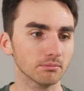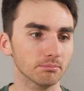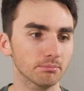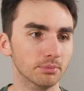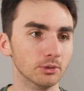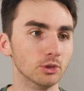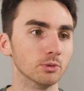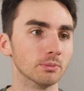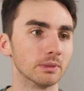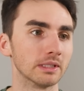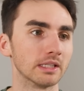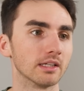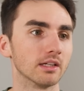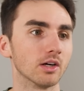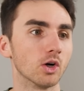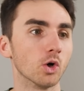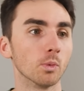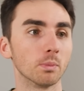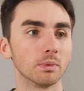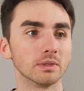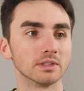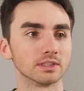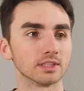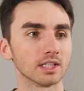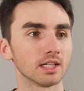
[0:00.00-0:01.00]
boom, it
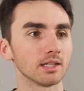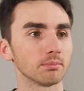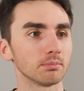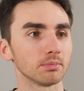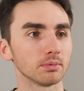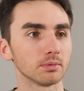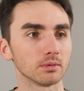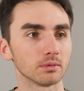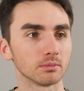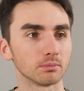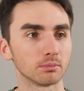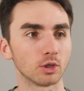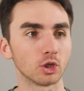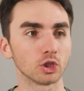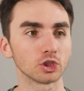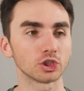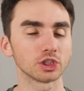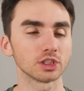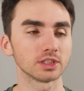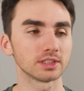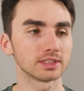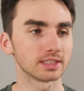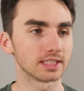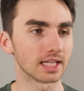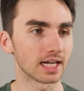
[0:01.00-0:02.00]
opens up,
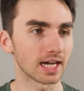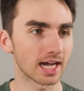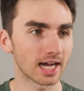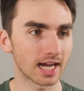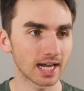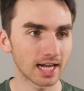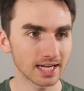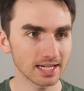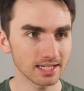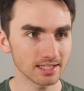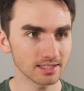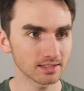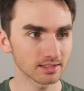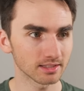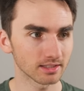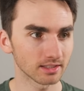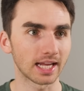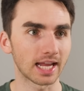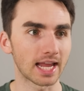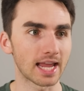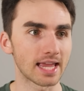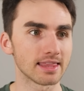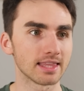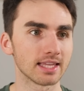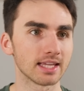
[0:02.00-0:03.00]
pushes the highs,
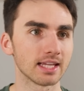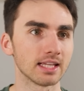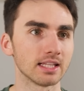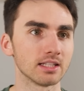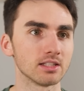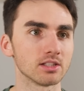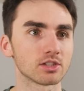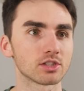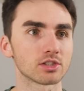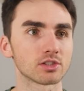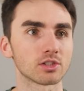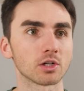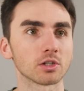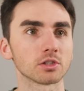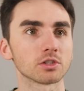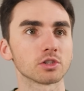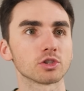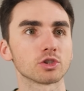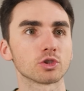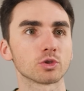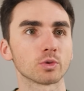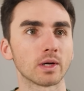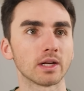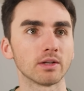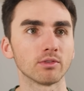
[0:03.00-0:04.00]
and then starts a
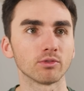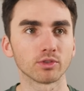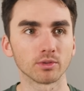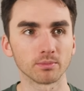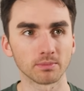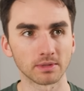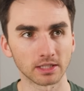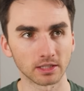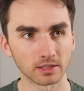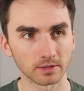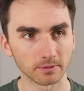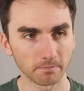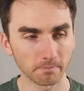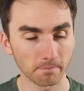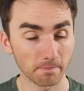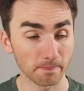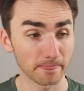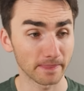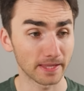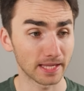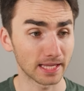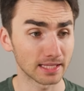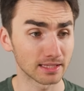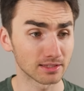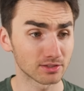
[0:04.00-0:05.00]
trend from there.
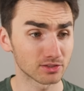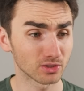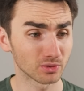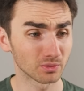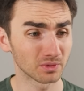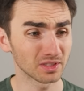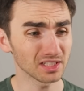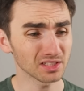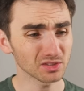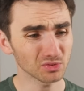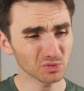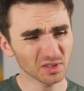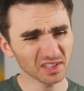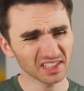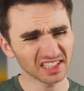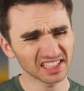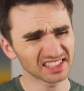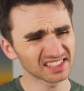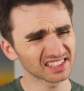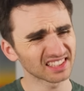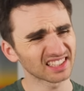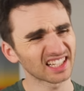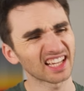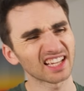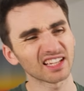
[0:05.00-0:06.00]
And so this one
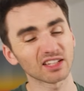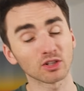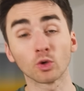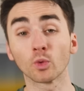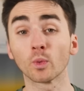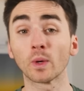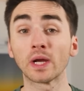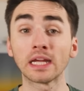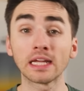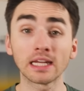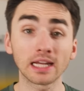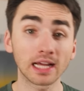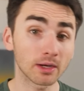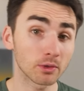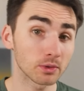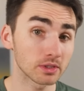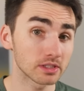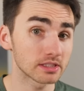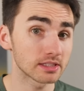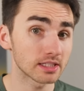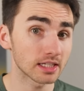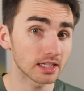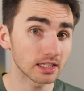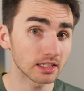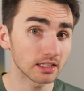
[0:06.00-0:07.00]
isn't that great, I would
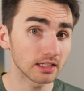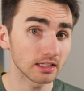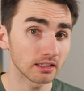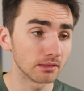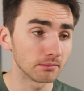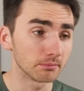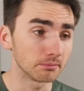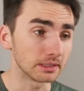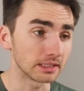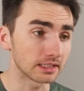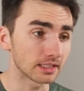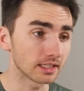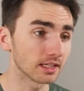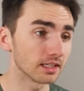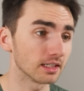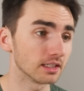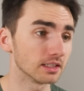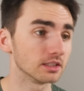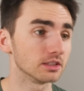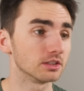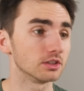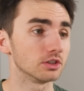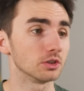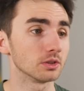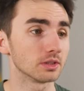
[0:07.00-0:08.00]
say,
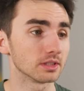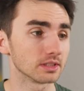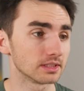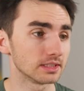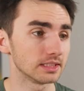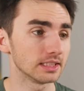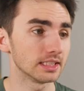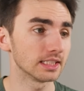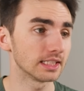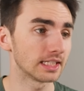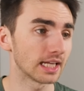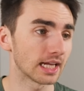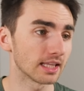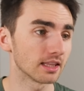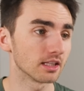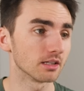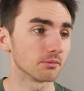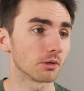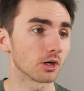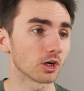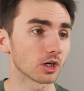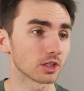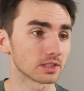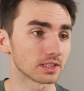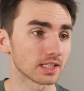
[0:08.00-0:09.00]
because you can see again, the
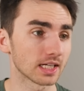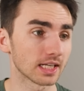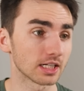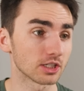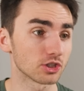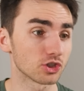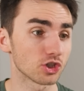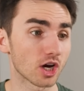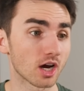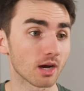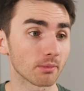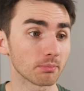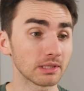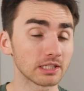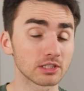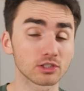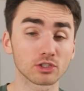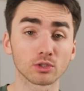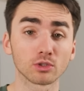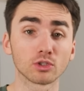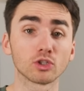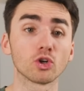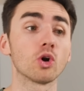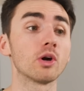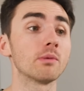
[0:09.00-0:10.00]
market's kind of choppy. And
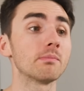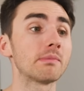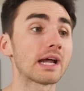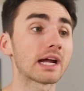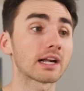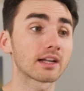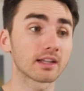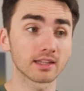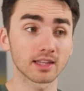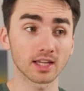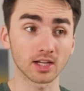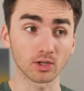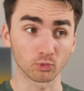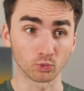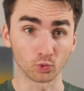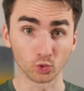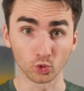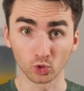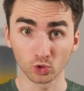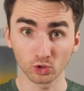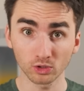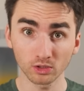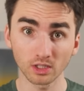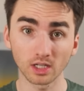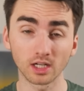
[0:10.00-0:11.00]
so going back to that
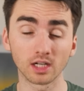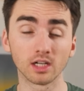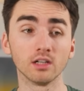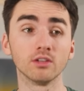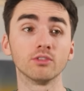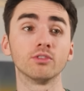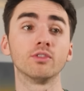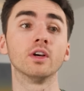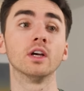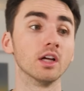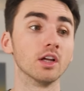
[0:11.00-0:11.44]
rule of